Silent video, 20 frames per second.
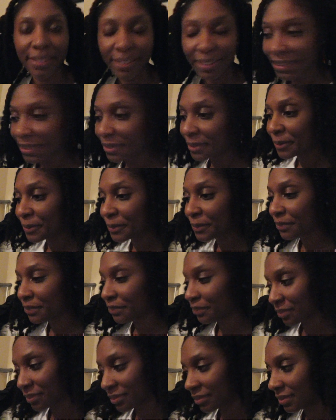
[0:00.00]
So
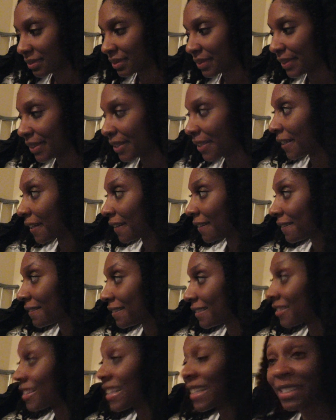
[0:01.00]
yeah
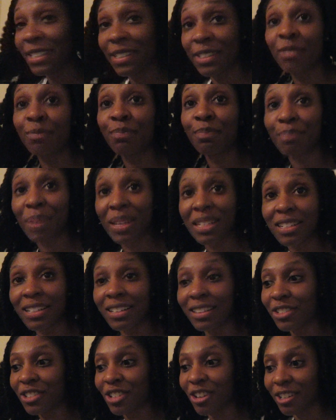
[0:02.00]
so they just
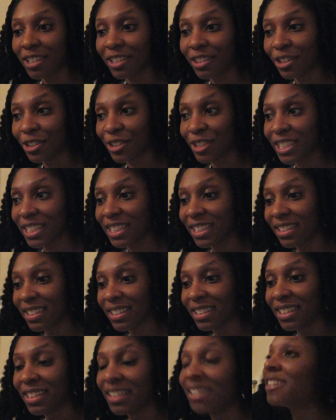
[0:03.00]
basically started learning
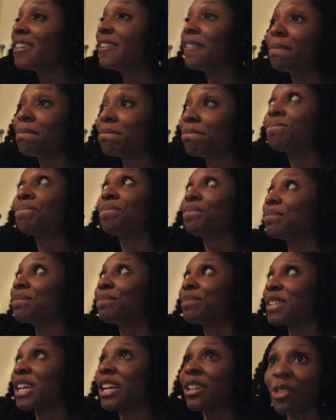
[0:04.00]

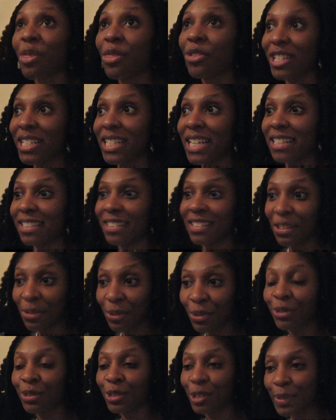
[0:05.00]
the three dance that's
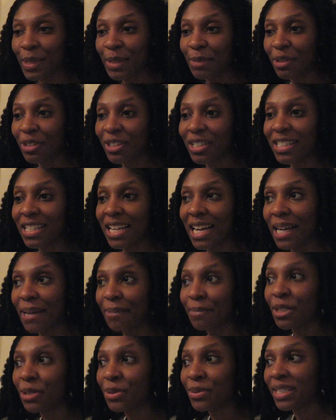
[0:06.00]
what we spent most of the
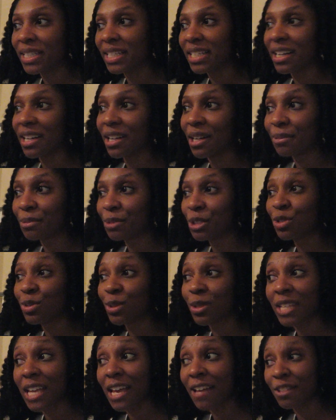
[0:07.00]
time doing um, she was
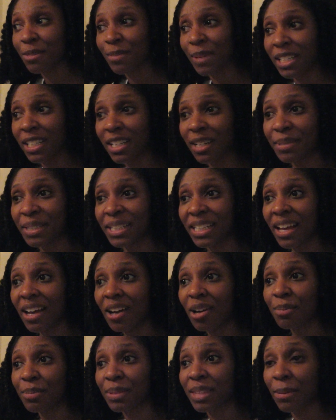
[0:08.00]
supposed to have somebody come in and
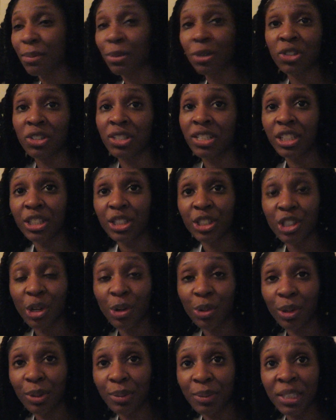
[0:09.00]
help but that person didn't
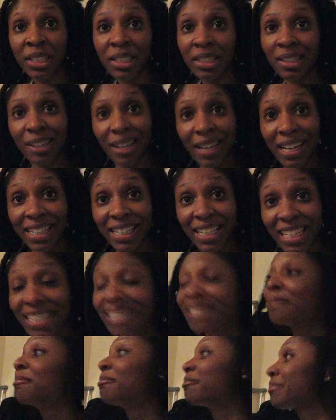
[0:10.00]
show up again
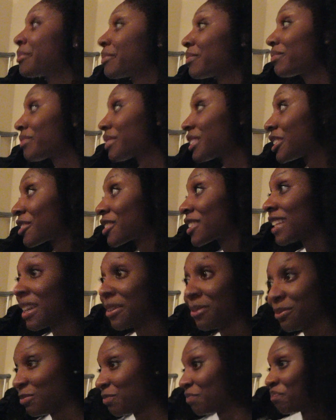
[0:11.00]
so she's
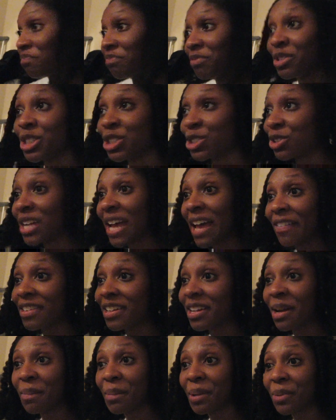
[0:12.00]
like we're just gonna have
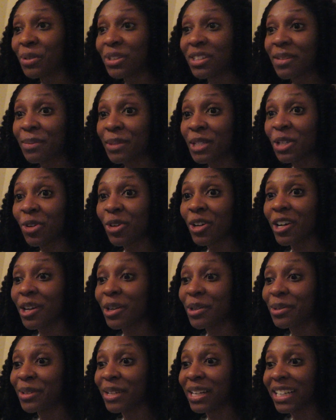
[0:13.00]
to come up with something on
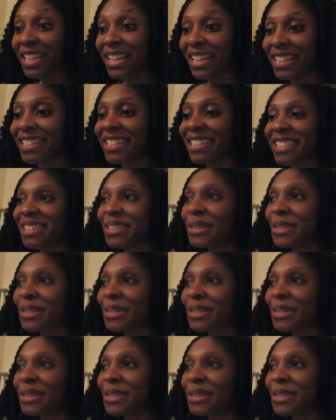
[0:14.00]
our own i guess